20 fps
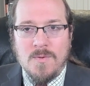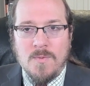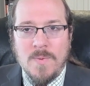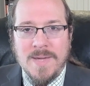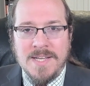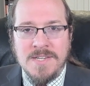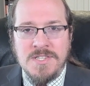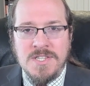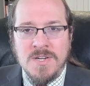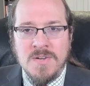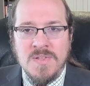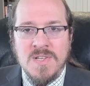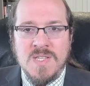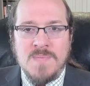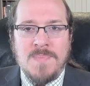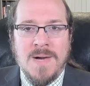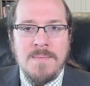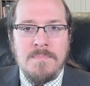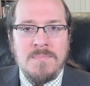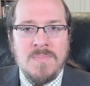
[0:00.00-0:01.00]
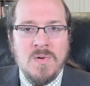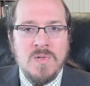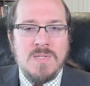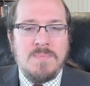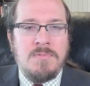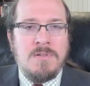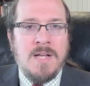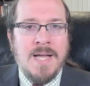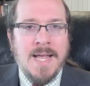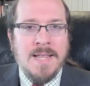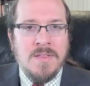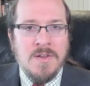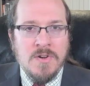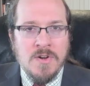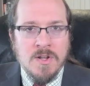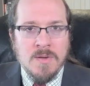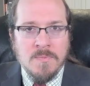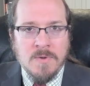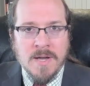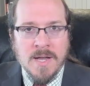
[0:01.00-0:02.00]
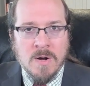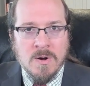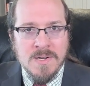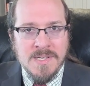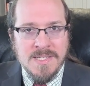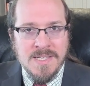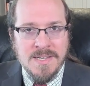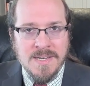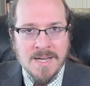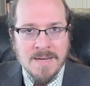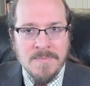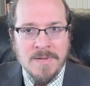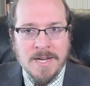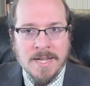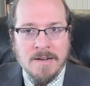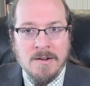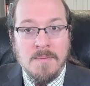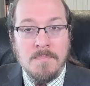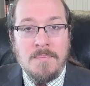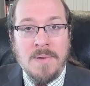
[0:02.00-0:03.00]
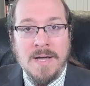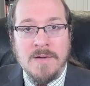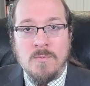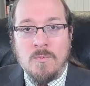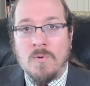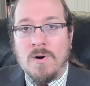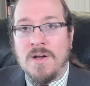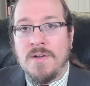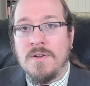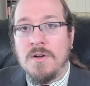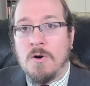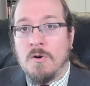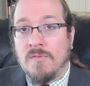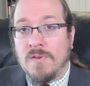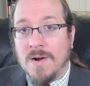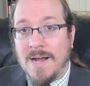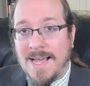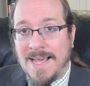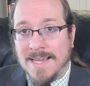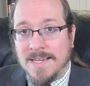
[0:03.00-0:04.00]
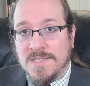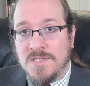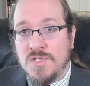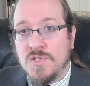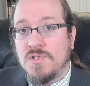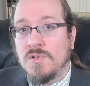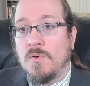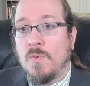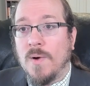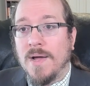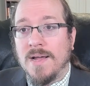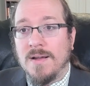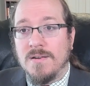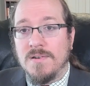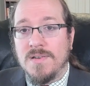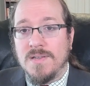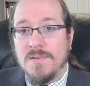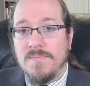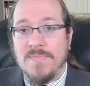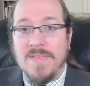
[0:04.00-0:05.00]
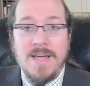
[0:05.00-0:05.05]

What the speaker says: We can show this by multiplying the numerator and denominator by 1 over x squared,